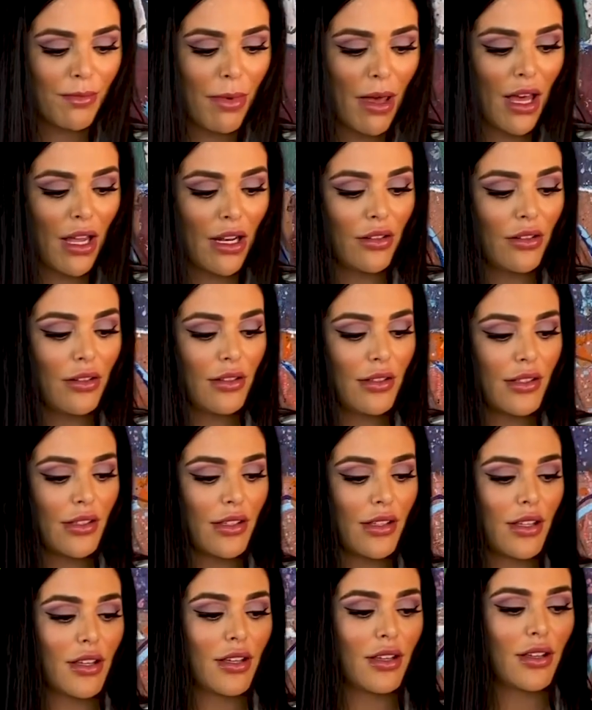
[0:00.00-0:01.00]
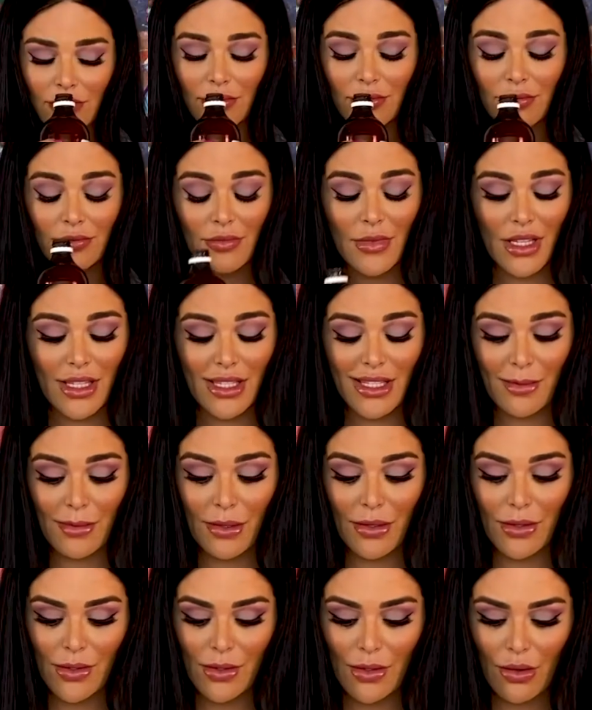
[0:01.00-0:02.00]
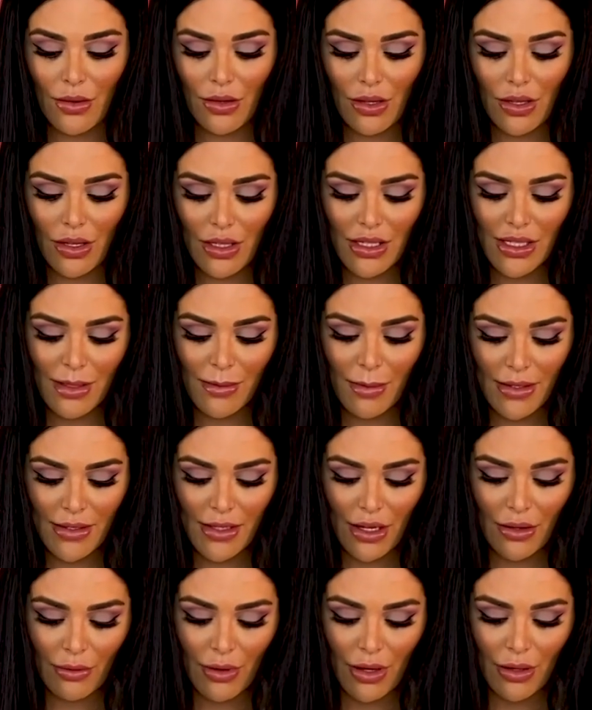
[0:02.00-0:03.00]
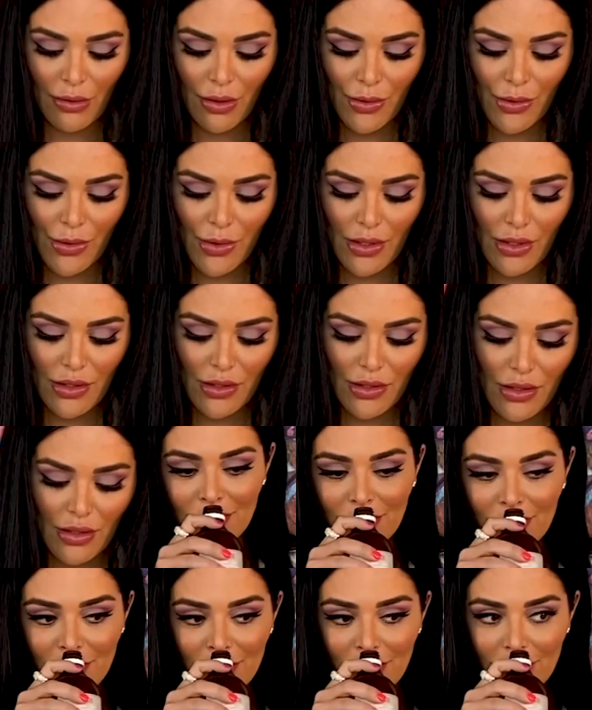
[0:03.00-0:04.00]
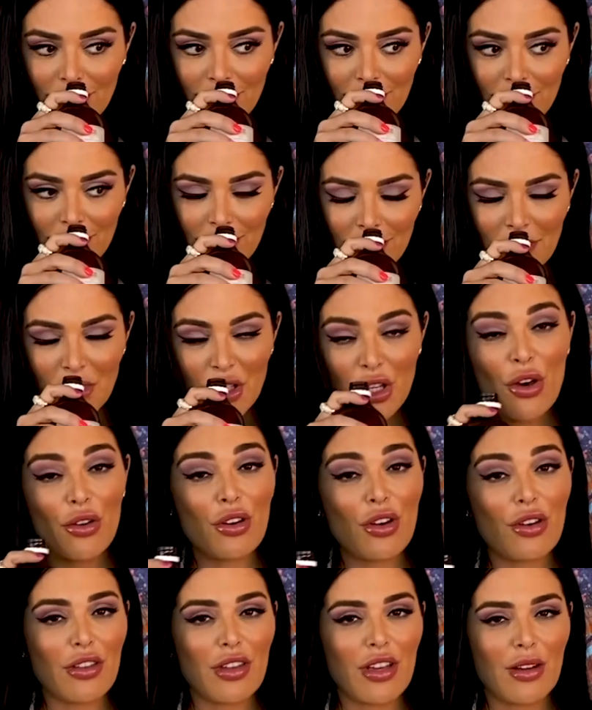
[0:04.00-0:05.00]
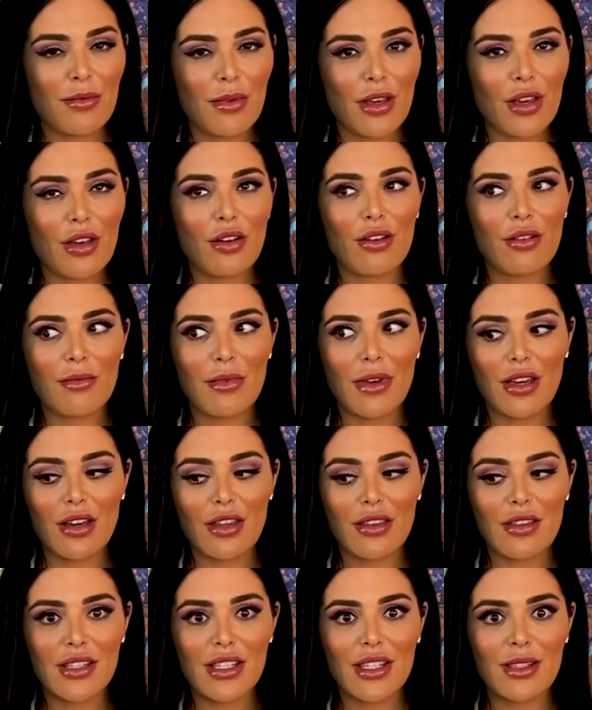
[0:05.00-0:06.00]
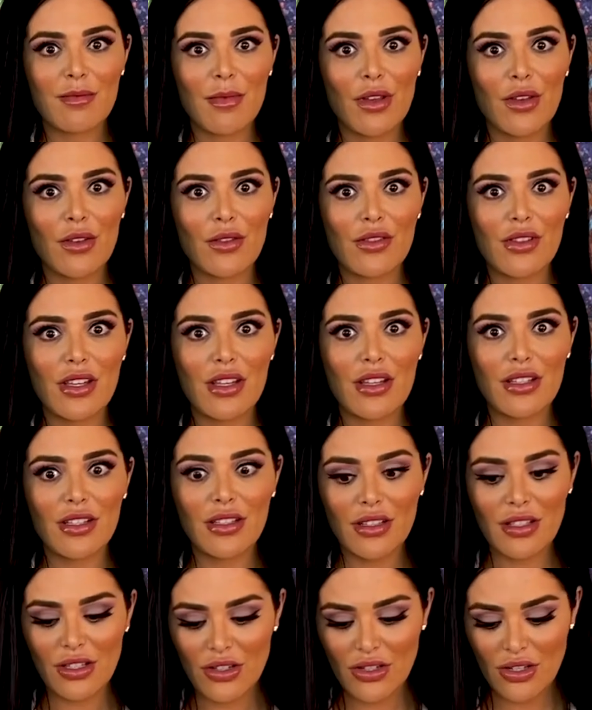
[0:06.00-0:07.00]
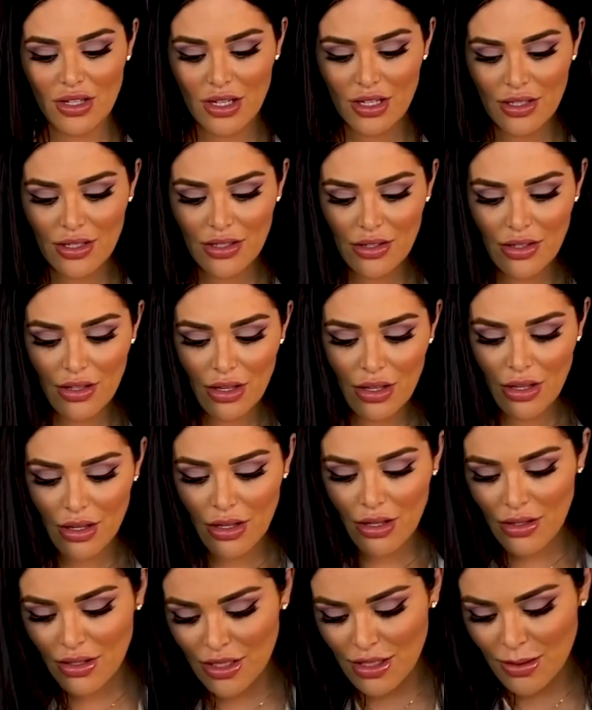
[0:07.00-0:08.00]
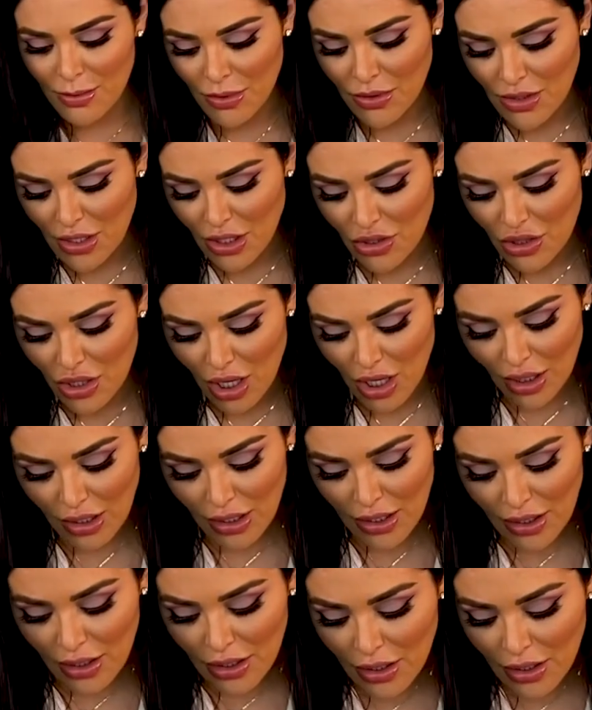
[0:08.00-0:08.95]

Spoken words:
petals. That smells so good. It smells like red roses. Cocoa therapy. Oh my God, this smells delicious. Oh, it smells like chocolate.